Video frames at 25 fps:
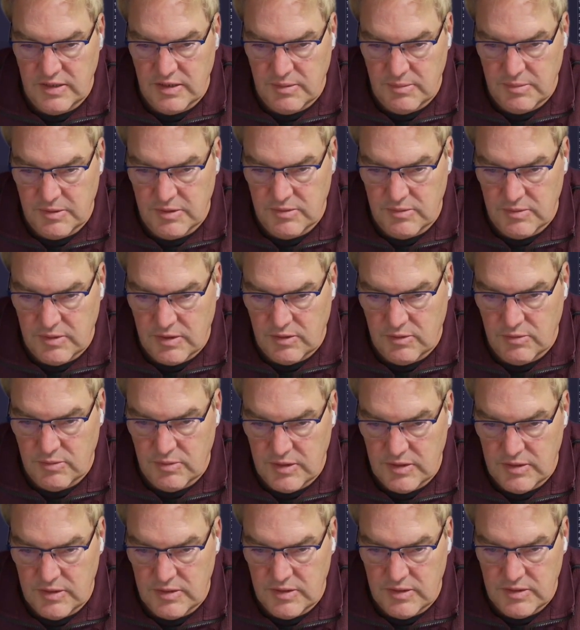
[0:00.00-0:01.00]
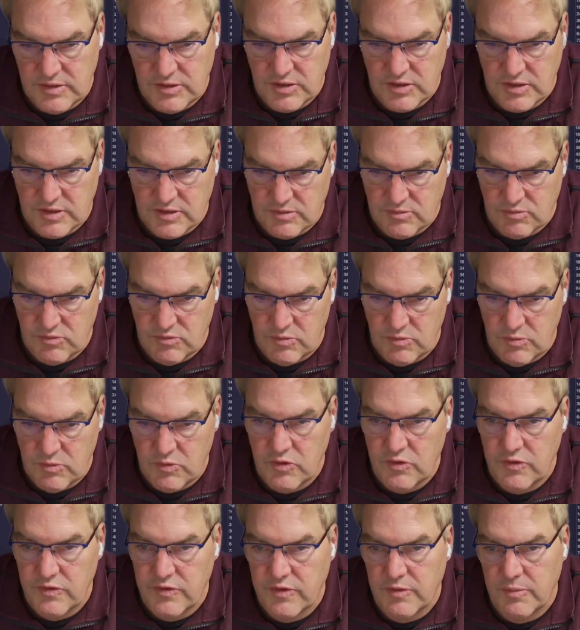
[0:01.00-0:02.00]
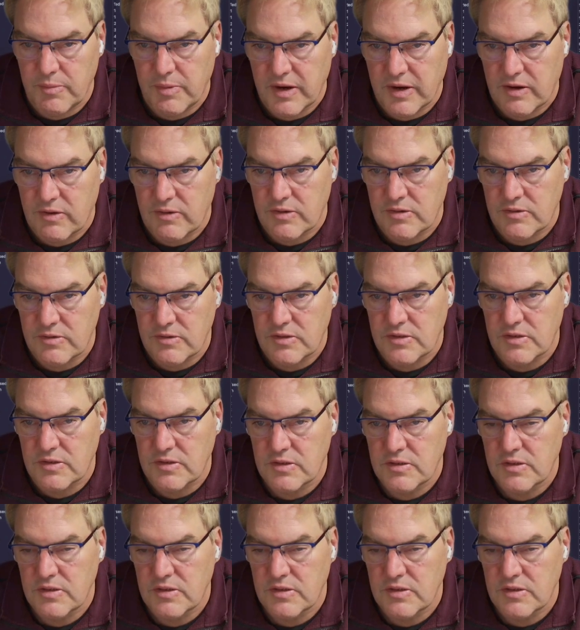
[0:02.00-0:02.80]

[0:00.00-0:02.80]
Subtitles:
but now we'll just remove the background